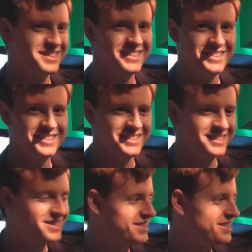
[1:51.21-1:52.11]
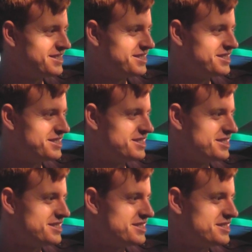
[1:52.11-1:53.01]

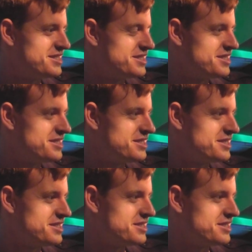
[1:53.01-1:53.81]
This person isn't speaking.